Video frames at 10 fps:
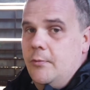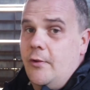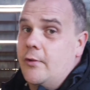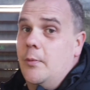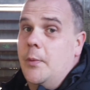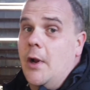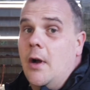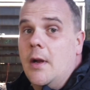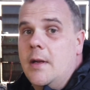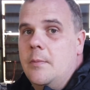Just
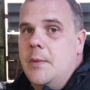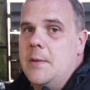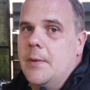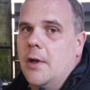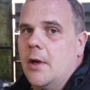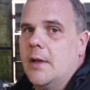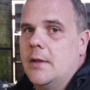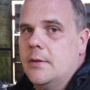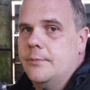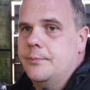comply, be
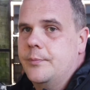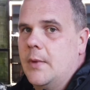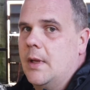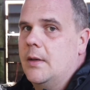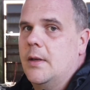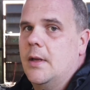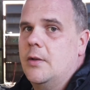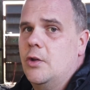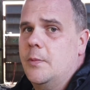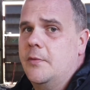polite,
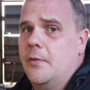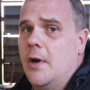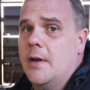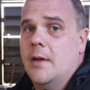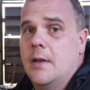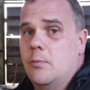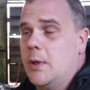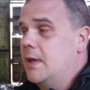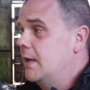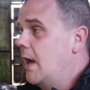and you'll be fine, and
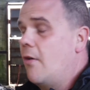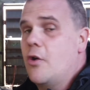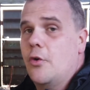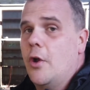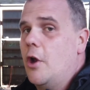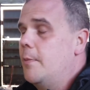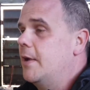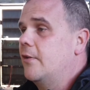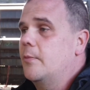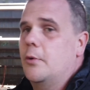we can carry on
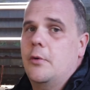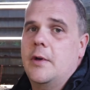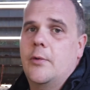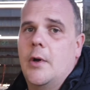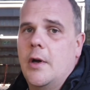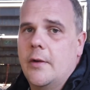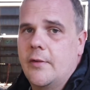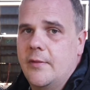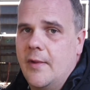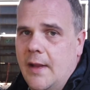urban exploring to our
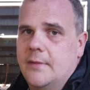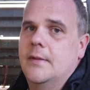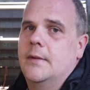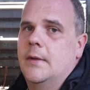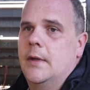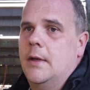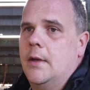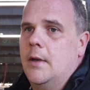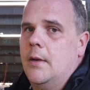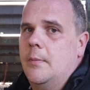heart's content.
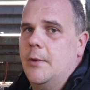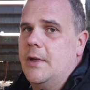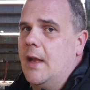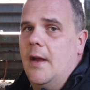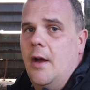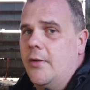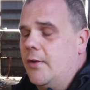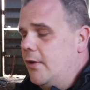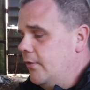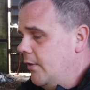But yeah,
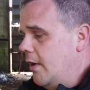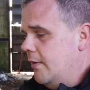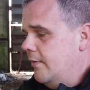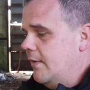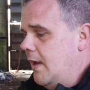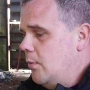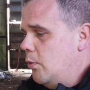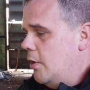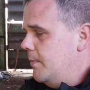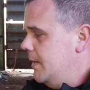I just don't
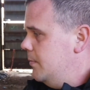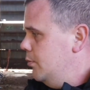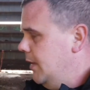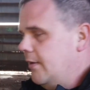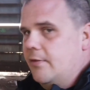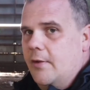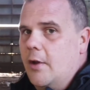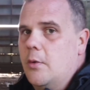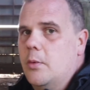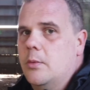understand why people get
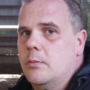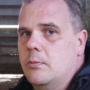so